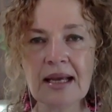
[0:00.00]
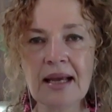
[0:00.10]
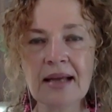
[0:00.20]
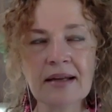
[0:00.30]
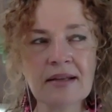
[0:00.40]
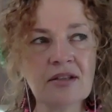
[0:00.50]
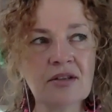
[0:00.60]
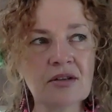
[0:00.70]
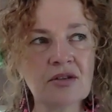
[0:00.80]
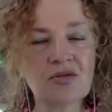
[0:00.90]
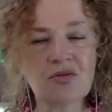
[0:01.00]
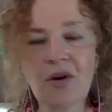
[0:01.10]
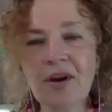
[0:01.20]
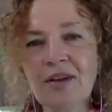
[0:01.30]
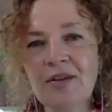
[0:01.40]
It is
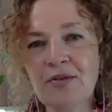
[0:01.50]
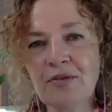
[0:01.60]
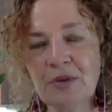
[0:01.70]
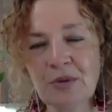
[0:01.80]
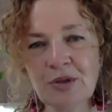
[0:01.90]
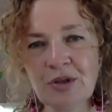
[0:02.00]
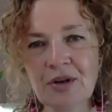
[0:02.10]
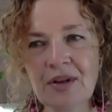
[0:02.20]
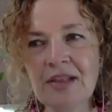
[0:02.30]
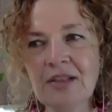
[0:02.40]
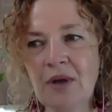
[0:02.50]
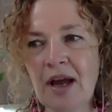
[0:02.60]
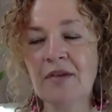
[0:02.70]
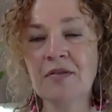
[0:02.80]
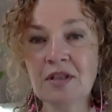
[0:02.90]
destroying the future that you
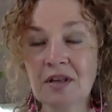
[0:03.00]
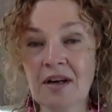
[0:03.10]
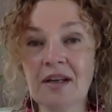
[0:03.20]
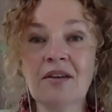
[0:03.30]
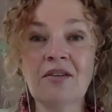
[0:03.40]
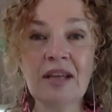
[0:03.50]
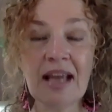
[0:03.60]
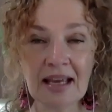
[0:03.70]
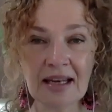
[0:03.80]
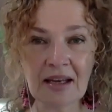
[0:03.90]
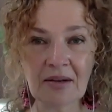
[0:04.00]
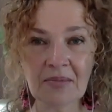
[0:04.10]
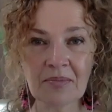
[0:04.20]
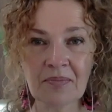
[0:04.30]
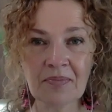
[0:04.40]
have started creating.
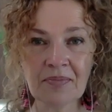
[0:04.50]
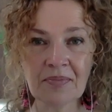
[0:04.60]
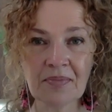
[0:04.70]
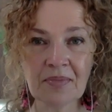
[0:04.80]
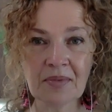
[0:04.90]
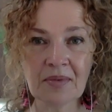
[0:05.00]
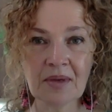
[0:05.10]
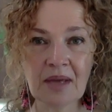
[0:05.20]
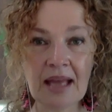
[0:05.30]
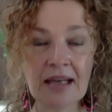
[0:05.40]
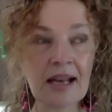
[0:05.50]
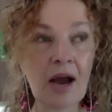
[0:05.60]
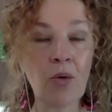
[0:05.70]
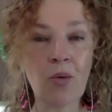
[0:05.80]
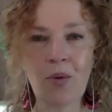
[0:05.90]
And
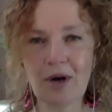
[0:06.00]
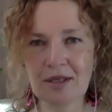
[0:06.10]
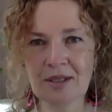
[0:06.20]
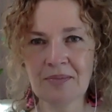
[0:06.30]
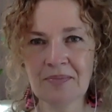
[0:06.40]
now what?